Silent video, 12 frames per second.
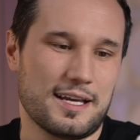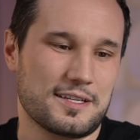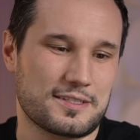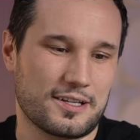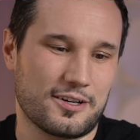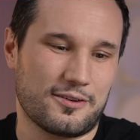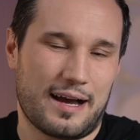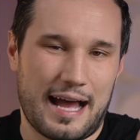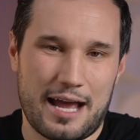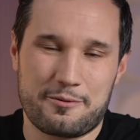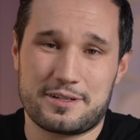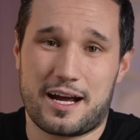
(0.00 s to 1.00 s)
So
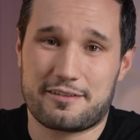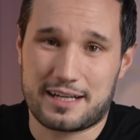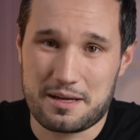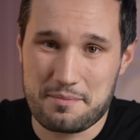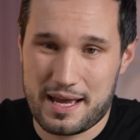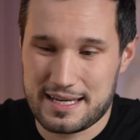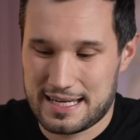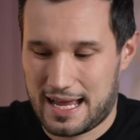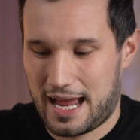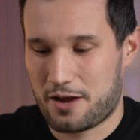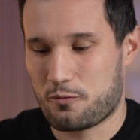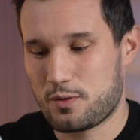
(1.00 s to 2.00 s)
I would not recommend it.
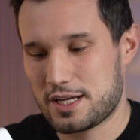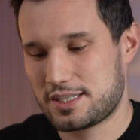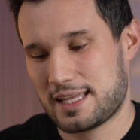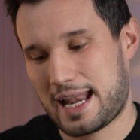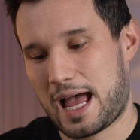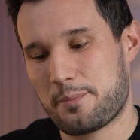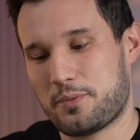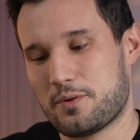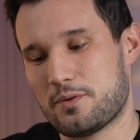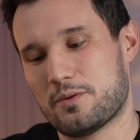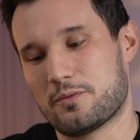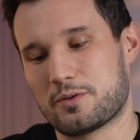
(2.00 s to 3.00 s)
I wish that
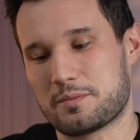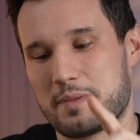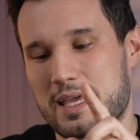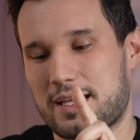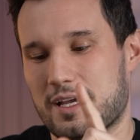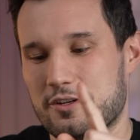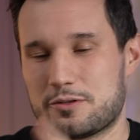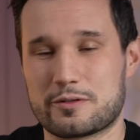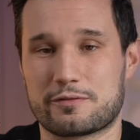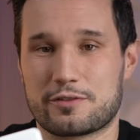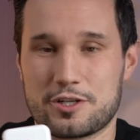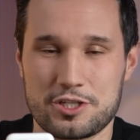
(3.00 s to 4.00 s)
Apple would make a
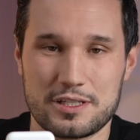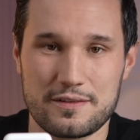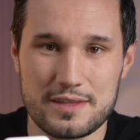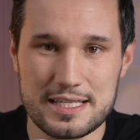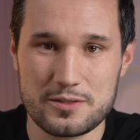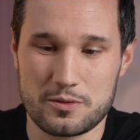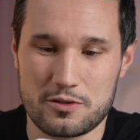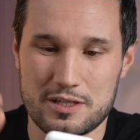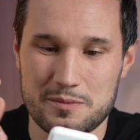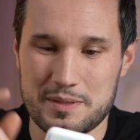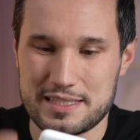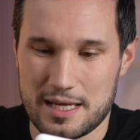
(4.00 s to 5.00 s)
newer version of this with
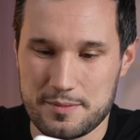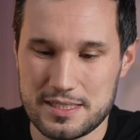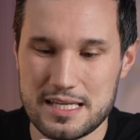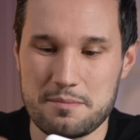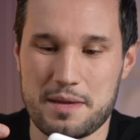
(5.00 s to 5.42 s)
USB Type-C,